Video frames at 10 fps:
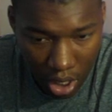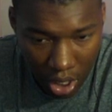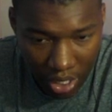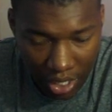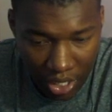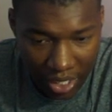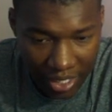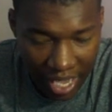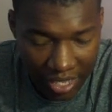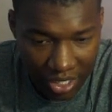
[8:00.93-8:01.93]
And look,
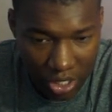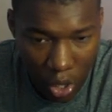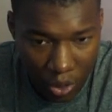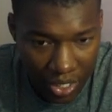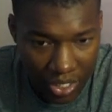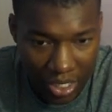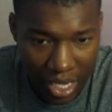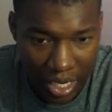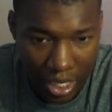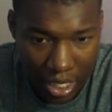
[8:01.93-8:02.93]
his hands slowly just
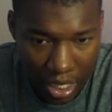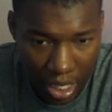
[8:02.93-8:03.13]
like.